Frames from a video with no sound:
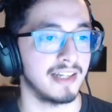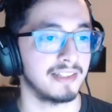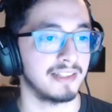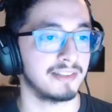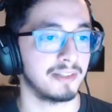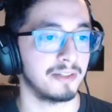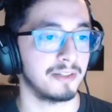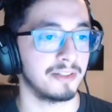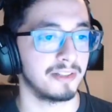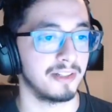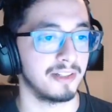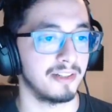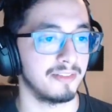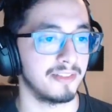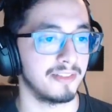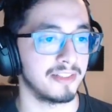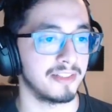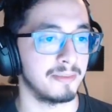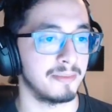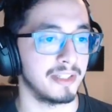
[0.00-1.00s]
started
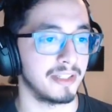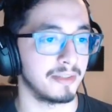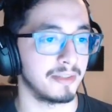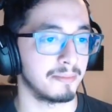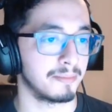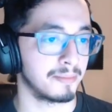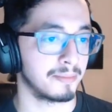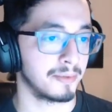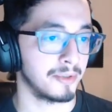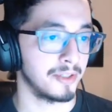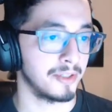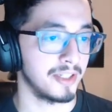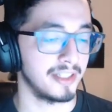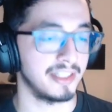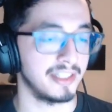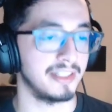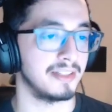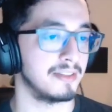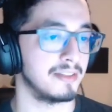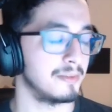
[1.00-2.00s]
off as being
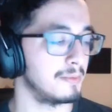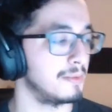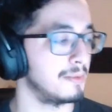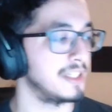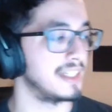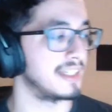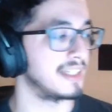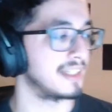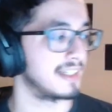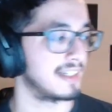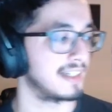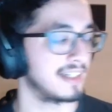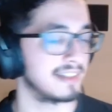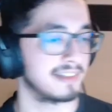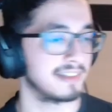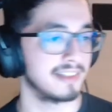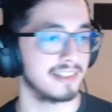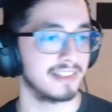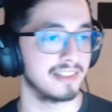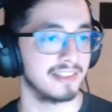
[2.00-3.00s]
pretty weak, I'd
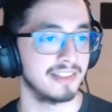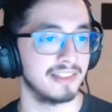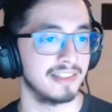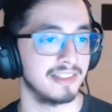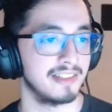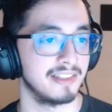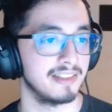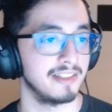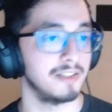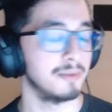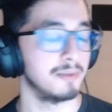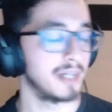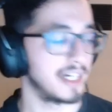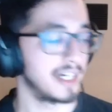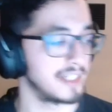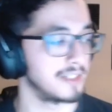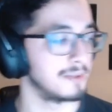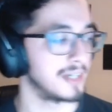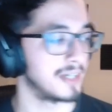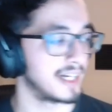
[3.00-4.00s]
say, in
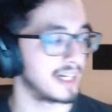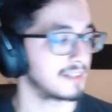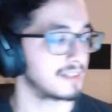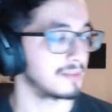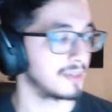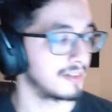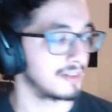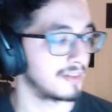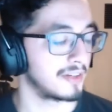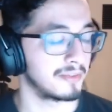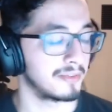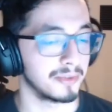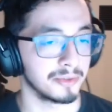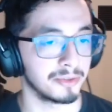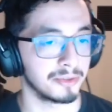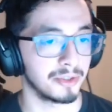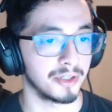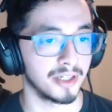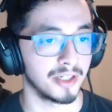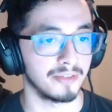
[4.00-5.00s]
UI UX whenever I
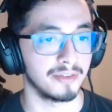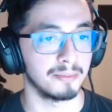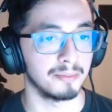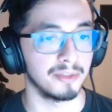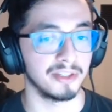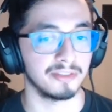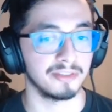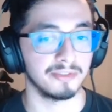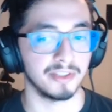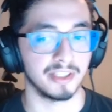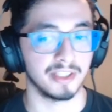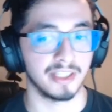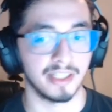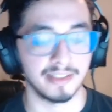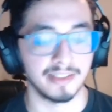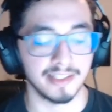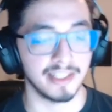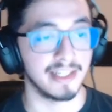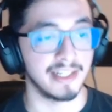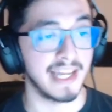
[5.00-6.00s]
first started off at BossFight, and
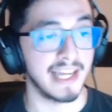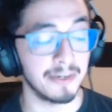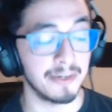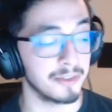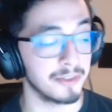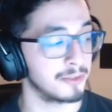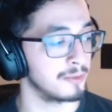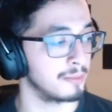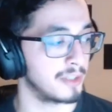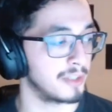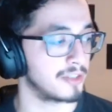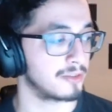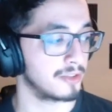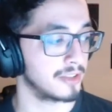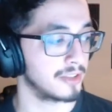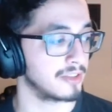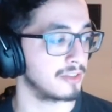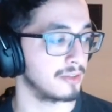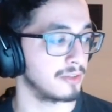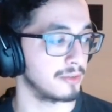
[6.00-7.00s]
I'd say now it's one of my
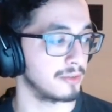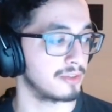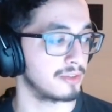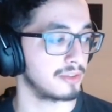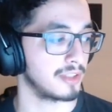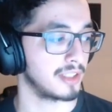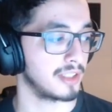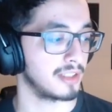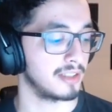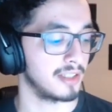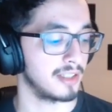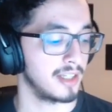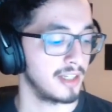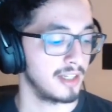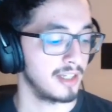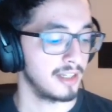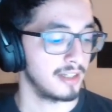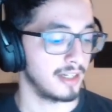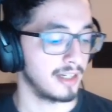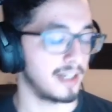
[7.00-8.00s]
strong suits, and
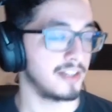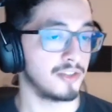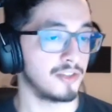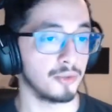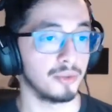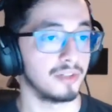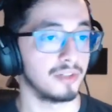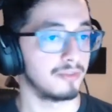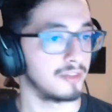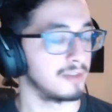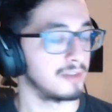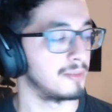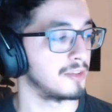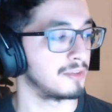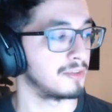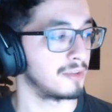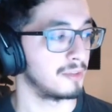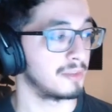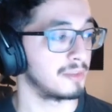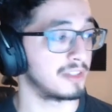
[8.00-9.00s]
I enjoy it for the
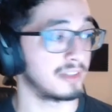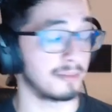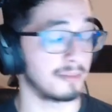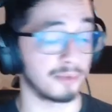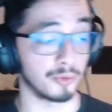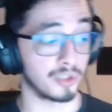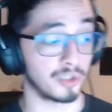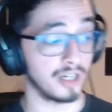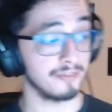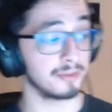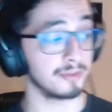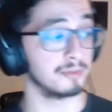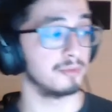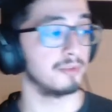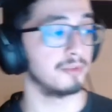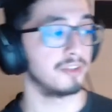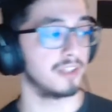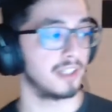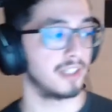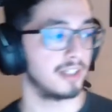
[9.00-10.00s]
most part because I'm so comfortable
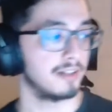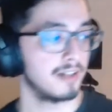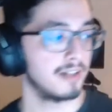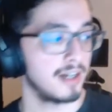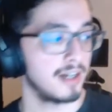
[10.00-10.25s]
with it now.